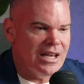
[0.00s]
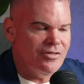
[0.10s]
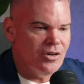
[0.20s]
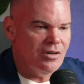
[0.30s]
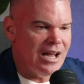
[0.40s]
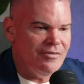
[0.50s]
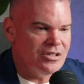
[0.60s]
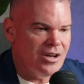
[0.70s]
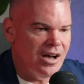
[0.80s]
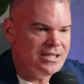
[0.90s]
if you're
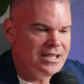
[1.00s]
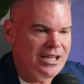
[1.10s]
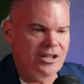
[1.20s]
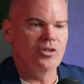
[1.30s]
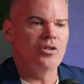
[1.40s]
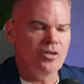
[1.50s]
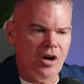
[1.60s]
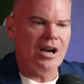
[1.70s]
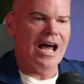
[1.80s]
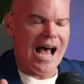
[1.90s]
advertising and you're
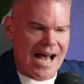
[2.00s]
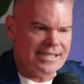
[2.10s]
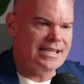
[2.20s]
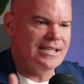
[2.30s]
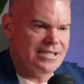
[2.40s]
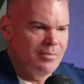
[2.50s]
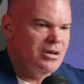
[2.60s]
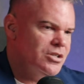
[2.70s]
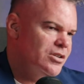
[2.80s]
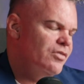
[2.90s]
not asking
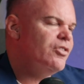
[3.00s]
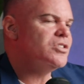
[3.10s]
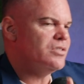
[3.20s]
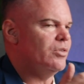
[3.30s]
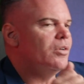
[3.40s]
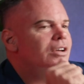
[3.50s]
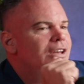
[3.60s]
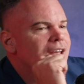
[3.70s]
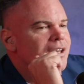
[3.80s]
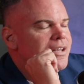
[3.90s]
someone to do, first of all,
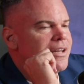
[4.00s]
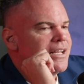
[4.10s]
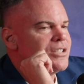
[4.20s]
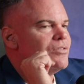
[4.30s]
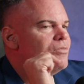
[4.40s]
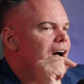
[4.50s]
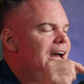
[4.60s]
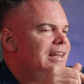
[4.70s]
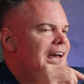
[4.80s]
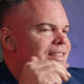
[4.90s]
you need to
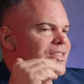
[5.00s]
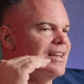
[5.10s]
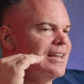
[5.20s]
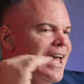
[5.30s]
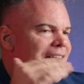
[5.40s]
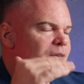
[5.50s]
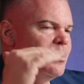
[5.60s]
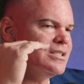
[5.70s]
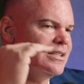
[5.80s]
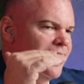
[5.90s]
write at the
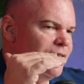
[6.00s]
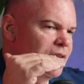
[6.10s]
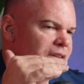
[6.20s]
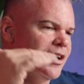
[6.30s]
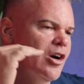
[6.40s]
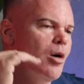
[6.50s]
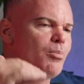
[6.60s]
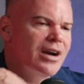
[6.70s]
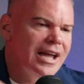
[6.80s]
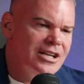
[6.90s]
language level, the
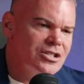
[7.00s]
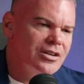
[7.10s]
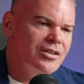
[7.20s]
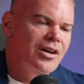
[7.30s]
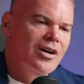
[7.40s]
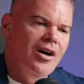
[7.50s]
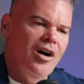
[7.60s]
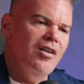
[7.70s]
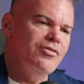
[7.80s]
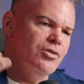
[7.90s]
comprehension
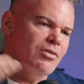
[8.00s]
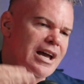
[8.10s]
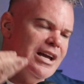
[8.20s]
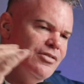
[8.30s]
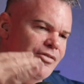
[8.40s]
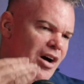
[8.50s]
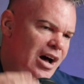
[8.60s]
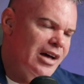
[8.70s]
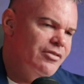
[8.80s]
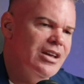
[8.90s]
of grade
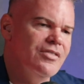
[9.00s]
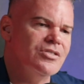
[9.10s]
5. If